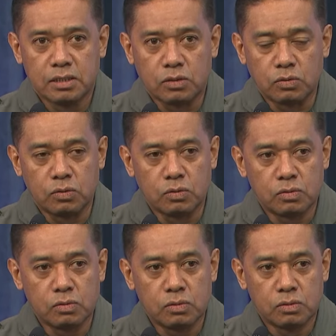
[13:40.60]

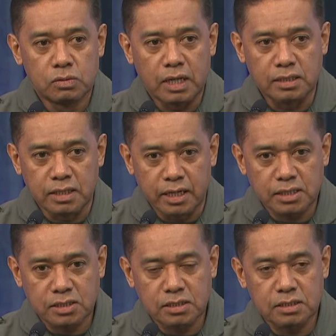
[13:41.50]
to
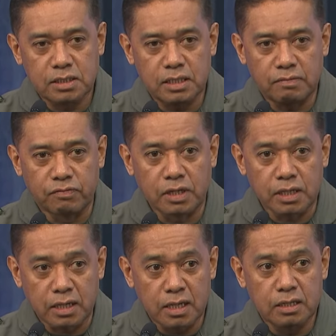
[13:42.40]
address the
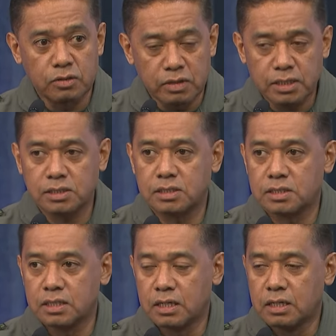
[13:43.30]
vertical
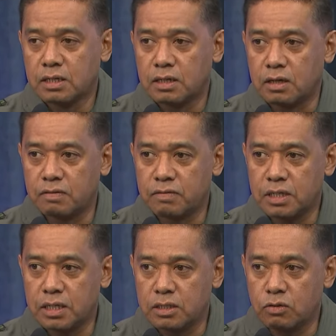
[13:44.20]
units of
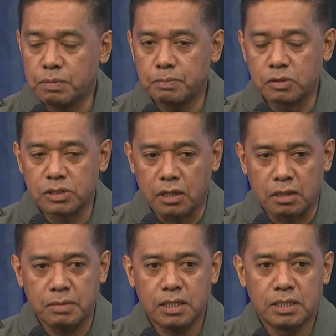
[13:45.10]
the New People's
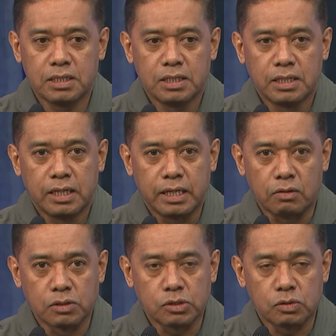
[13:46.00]
Army, and
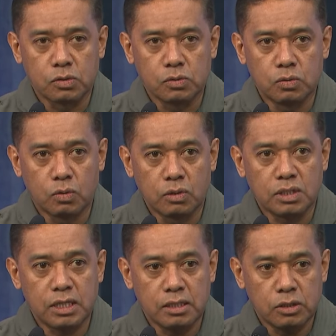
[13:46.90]
also to
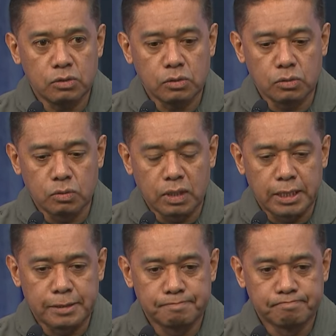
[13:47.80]
continue
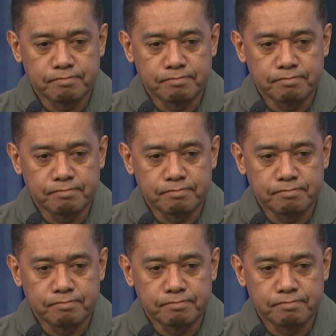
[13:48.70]
to